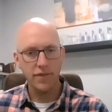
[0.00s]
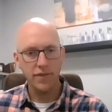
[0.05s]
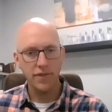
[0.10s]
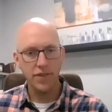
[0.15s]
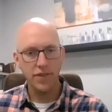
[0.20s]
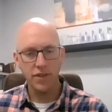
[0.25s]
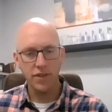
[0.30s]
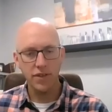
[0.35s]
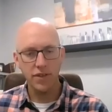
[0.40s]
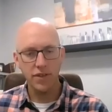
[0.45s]

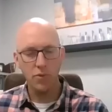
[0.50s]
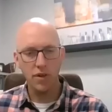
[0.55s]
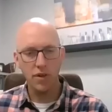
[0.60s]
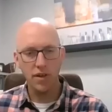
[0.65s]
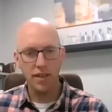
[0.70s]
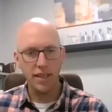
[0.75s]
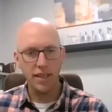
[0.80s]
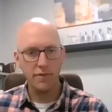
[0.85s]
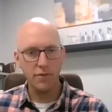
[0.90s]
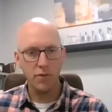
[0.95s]
So you don't
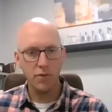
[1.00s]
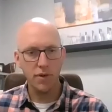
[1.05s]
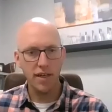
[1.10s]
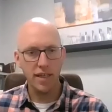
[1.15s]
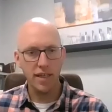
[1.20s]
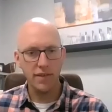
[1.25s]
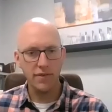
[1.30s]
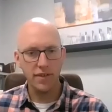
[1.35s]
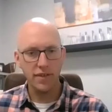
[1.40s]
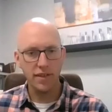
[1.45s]
want to give
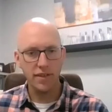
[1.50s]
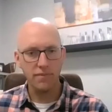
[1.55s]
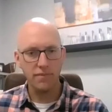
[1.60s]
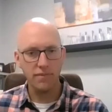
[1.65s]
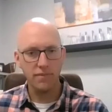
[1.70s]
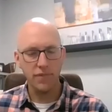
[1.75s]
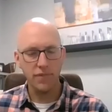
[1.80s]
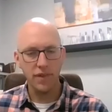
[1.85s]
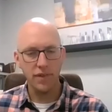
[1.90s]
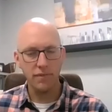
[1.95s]
away even
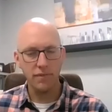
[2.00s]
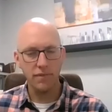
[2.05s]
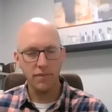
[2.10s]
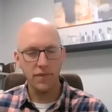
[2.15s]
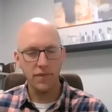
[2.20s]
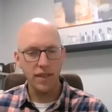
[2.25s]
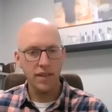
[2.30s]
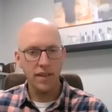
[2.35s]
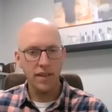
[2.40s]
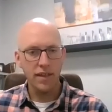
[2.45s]
a,
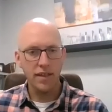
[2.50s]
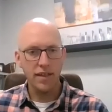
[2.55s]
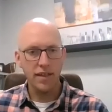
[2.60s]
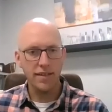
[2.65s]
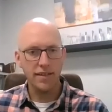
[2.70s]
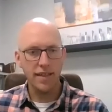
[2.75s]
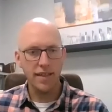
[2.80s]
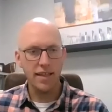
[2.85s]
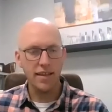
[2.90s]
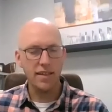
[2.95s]

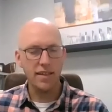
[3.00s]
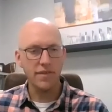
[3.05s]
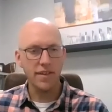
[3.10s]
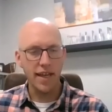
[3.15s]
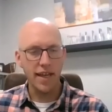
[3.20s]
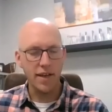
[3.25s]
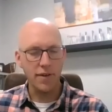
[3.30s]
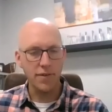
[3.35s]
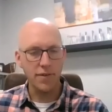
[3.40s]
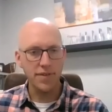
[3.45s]
a tenth of
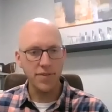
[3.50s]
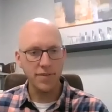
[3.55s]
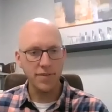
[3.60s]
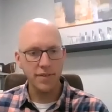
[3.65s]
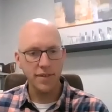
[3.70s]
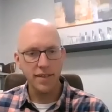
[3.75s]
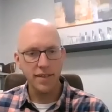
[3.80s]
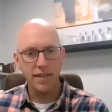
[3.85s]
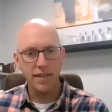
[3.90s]
an ounce.